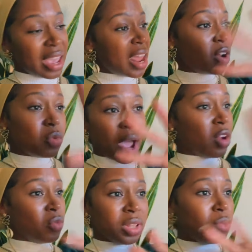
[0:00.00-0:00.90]
And I don't
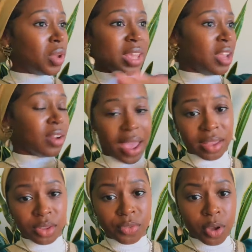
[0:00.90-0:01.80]
I don't really want to hear
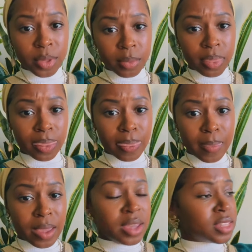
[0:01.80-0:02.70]
that. You feel me?
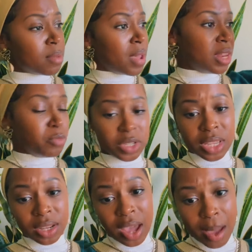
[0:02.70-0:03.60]
Somebody was
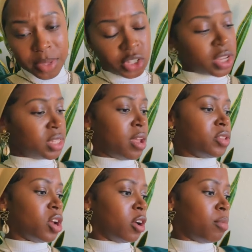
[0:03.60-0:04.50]
in the comments just
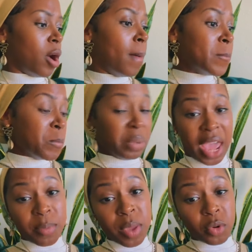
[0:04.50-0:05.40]
now talking about
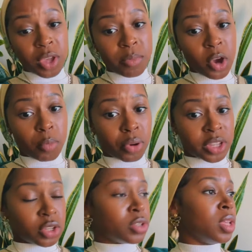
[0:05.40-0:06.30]
black people can be
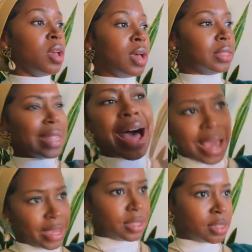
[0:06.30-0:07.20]
oppressors.
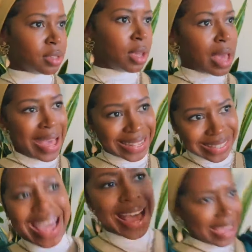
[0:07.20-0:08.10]
Lies.
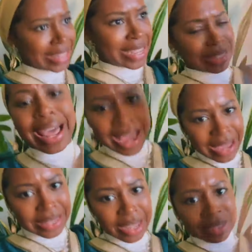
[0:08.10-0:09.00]
Lies,
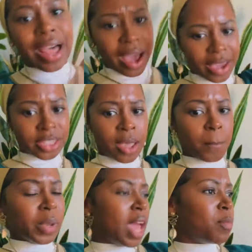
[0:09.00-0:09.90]
lies, lies.
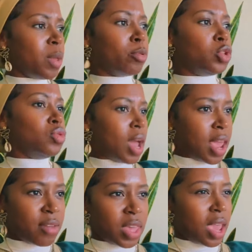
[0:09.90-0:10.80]
Black people do
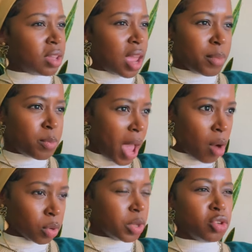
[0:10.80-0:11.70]
not have the economic
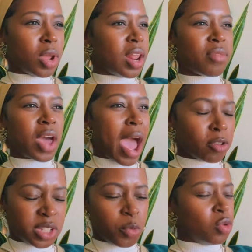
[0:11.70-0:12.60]
power. We do not have the
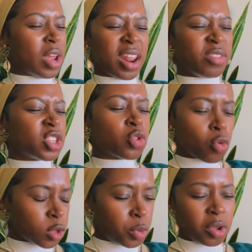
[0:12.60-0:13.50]
housing. We do not have the
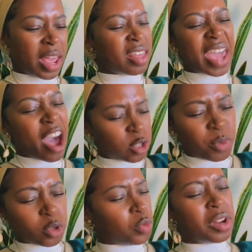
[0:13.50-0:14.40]
schools. We do not have the
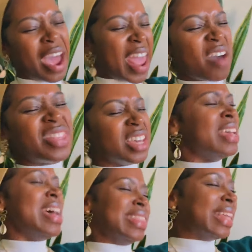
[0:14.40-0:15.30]
hospitals. We do not have the,
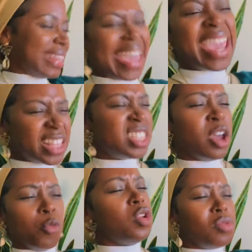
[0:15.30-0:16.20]
the lands.
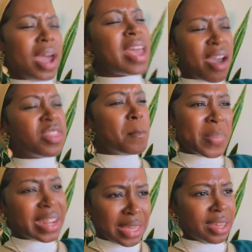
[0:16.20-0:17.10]
We do not have the
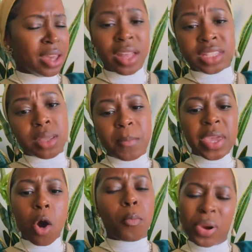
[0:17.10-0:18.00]
money to
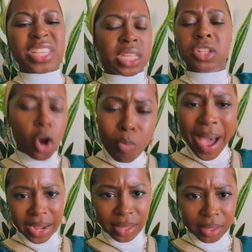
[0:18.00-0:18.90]
be oppressing
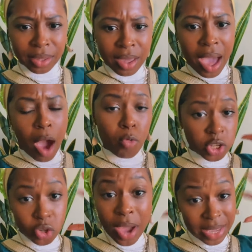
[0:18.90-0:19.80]
nobody. I
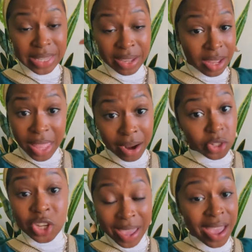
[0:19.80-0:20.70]
wish you guys can get that
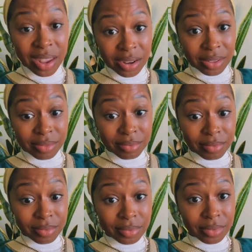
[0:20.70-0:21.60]
out your head.
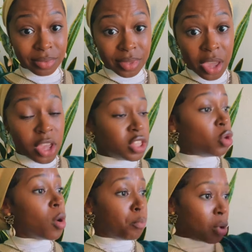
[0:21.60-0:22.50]

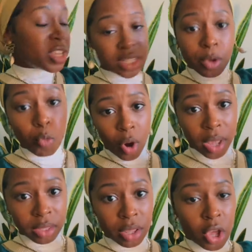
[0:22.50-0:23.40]
To oppress
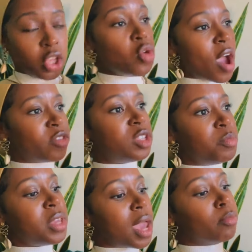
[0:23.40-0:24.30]
someone, you have to
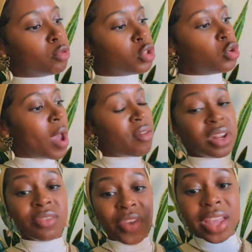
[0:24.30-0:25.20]
be able to have
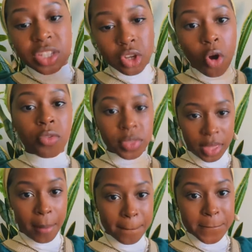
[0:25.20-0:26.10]
an advantage over
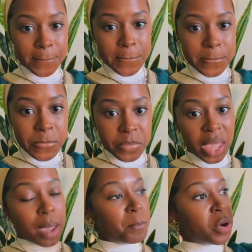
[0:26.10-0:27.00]
them
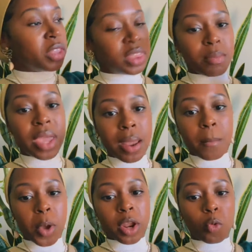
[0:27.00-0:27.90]
and put them in
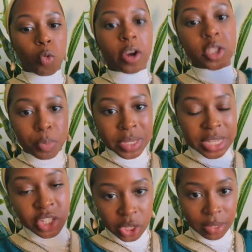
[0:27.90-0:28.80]
a in a worse
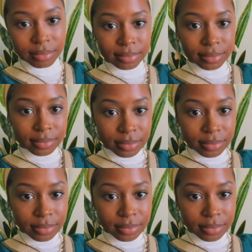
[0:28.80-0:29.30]
position.